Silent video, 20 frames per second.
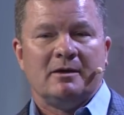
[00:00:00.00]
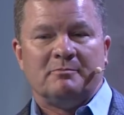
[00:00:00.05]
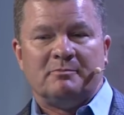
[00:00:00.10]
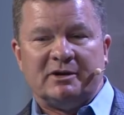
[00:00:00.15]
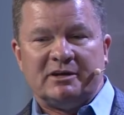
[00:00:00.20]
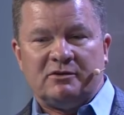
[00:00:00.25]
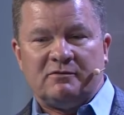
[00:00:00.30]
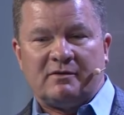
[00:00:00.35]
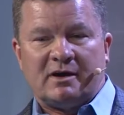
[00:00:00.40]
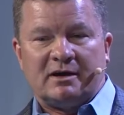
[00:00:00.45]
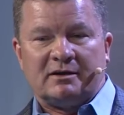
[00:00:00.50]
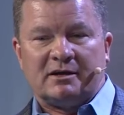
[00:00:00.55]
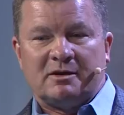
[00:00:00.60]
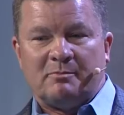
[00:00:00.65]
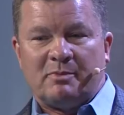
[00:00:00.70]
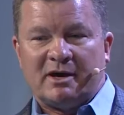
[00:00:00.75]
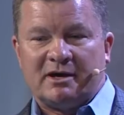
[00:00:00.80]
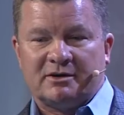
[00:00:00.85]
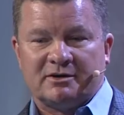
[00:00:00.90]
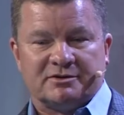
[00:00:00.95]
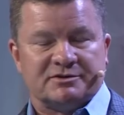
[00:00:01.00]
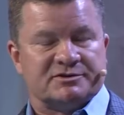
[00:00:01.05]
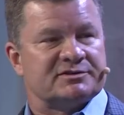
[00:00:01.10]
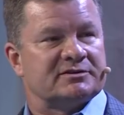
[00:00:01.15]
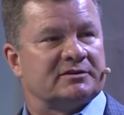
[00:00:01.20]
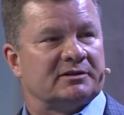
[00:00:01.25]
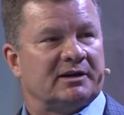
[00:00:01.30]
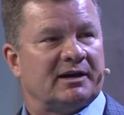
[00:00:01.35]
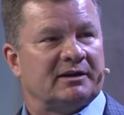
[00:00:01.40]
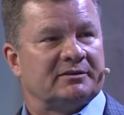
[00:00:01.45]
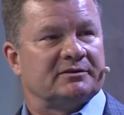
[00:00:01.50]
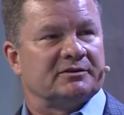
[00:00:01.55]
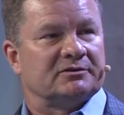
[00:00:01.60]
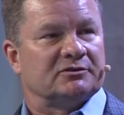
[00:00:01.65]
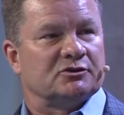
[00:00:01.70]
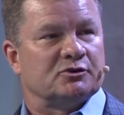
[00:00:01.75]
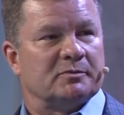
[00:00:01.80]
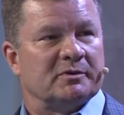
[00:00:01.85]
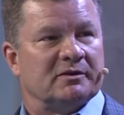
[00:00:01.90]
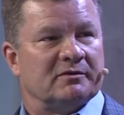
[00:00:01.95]
But you've got competitors still out there
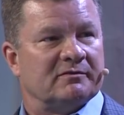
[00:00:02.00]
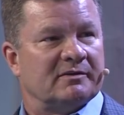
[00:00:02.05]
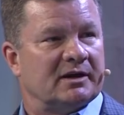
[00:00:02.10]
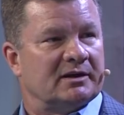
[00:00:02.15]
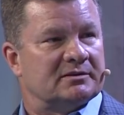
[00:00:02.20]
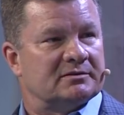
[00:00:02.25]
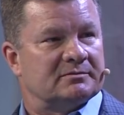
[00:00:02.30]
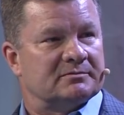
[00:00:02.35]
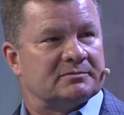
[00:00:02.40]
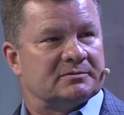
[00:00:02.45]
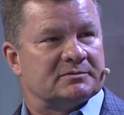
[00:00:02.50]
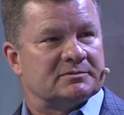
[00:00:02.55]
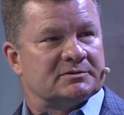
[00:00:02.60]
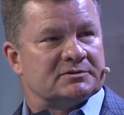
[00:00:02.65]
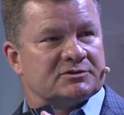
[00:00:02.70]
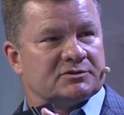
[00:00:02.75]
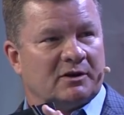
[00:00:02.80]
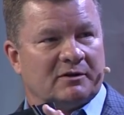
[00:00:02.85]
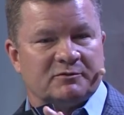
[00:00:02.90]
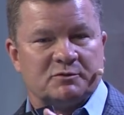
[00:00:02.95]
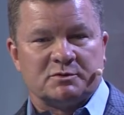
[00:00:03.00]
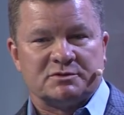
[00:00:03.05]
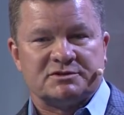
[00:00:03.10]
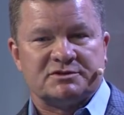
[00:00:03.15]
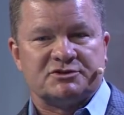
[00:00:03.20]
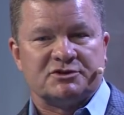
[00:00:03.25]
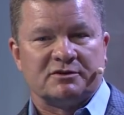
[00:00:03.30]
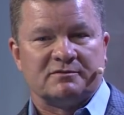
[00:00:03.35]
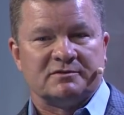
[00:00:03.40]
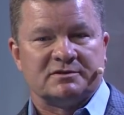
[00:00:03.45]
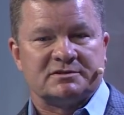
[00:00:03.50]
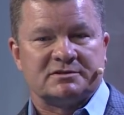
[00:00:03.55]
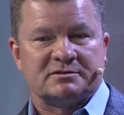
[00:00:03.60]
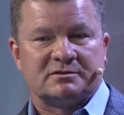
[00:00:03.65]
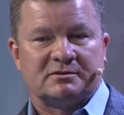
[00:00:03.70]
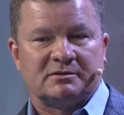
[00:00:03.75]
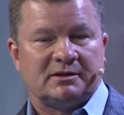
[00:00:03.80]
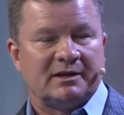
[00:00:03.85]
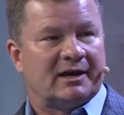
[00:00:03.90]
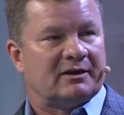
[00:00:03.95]
looming. You've got software as a service
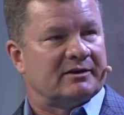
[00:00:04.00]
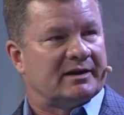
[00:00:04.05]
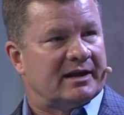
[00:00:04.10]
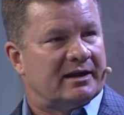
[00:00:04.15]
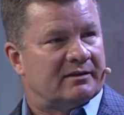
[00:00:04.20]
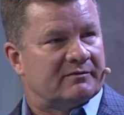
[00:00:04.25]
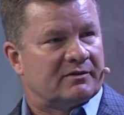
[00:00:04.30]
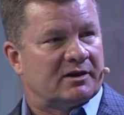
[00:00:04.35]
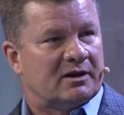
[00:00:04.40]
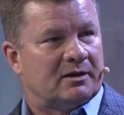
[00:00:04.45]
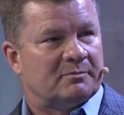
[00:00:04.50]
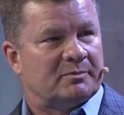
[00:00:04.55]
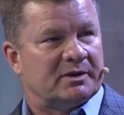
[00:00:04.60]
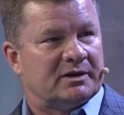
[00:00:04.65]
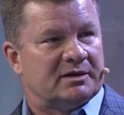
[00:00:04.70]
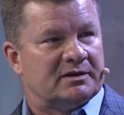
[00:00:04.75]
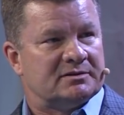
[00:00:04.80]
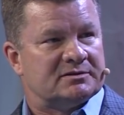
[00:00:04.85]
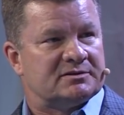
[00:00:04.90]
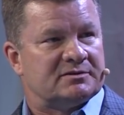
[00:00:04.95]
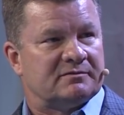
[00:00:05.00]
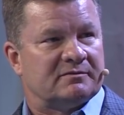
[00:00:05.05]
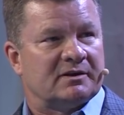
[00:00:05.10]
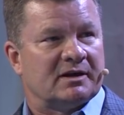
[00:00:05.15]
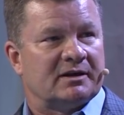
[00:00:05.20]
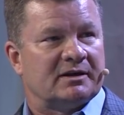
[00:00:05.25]
cloud native companies. You've right.